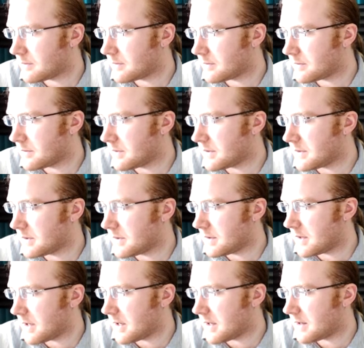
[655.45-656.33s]

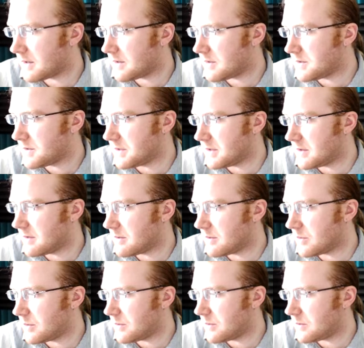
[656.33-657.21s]
Not usually the
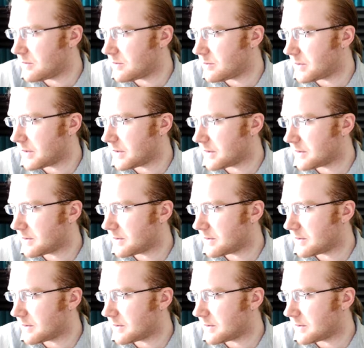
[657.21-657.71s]
move, but